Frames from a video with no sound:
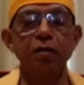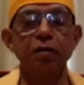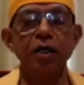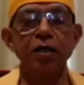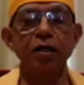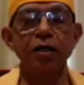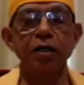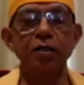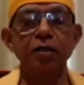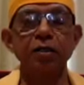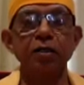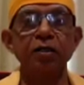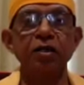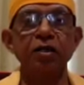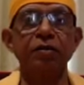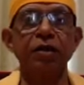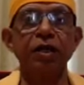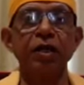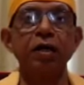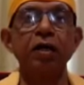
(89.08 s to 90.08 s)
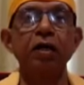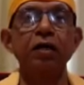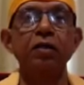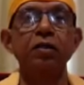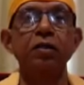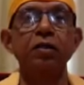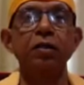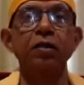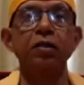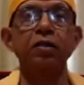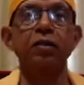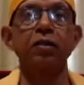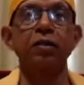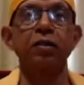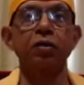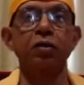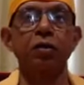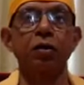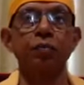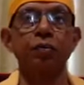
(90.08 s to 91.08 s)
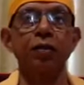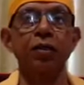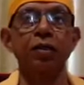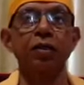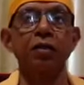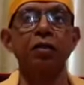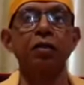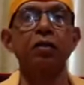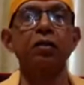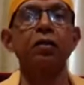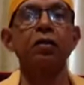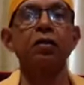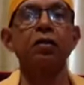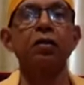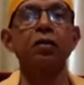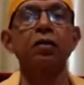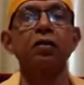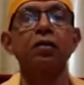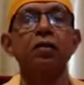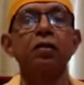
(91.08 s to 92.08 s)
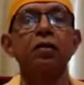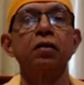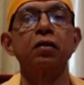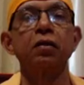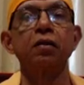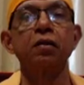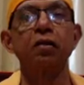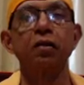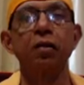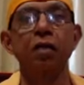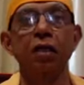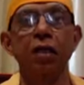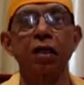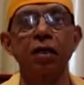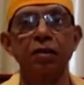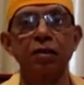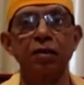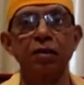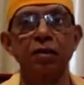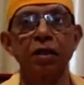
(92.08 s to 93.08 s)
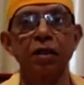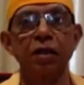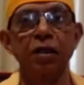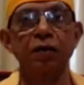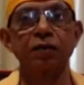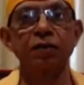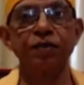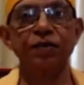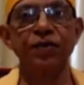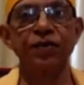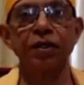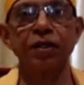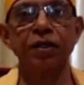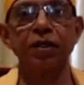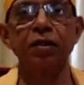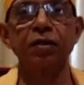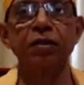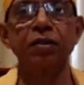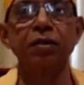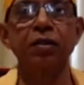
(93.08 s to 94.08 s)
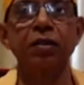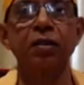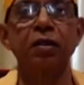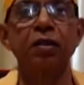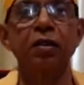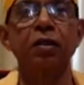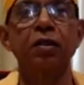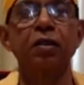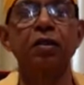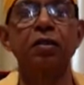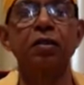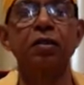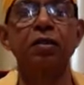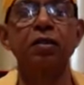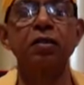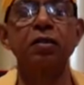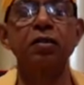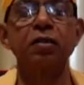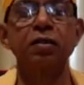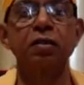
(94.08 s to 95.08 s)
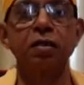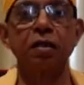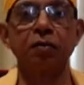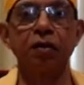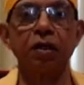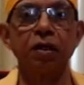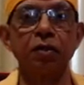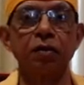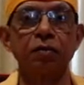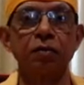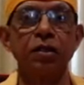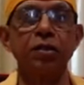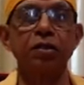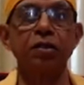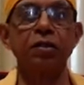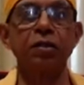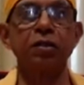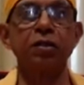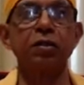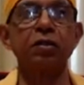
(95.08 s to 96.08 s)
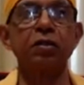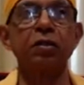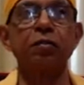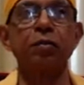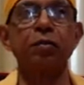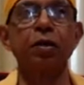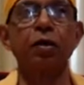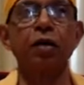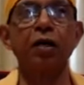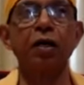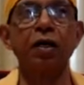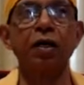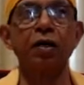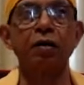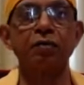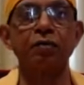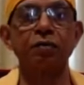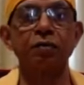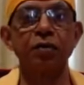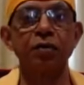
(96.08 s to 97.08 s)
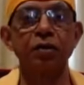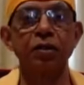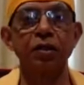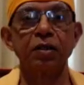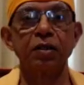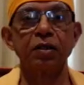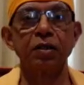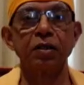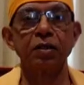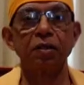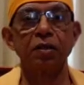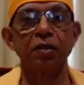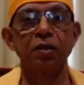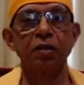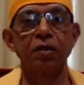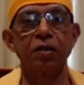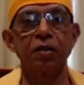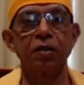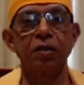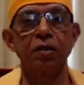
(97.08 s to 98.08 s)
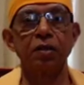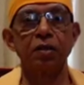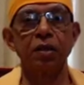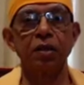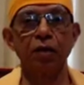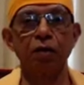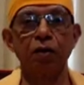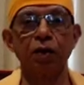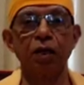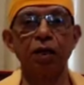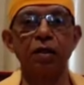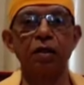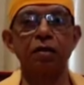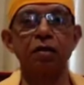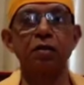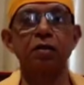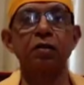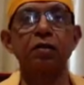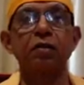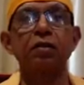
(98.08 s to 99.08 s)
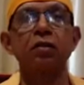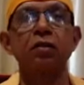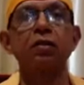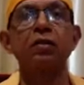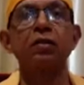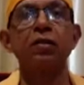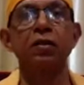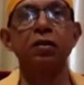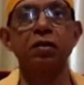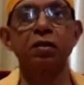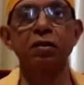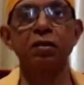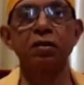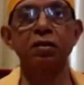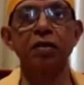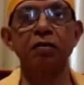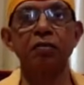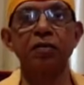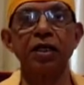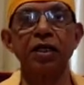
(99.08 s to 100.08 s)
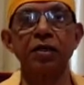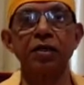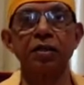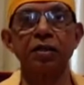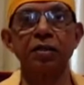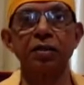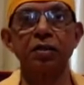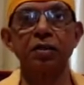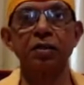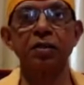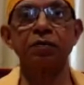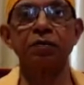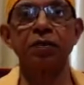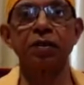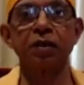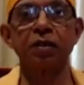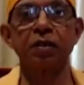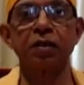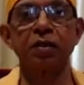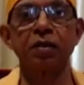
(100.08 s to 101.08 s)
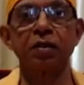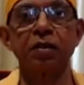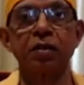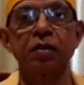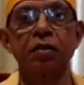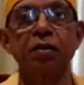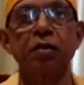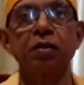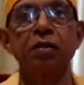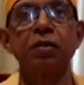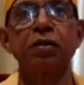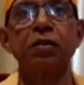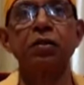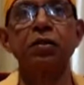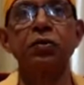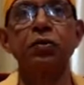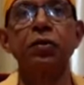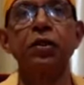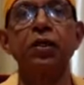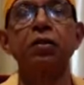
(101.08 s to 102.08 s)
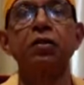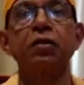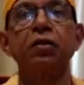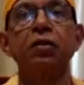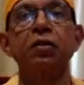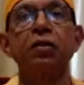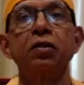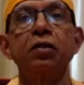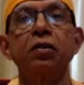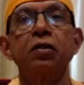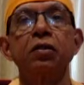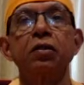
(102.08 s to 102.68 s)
Meditation is a widely discussed topic in the last 10 or 15 years. Several universities abroad have regular sessions and meditations for their students.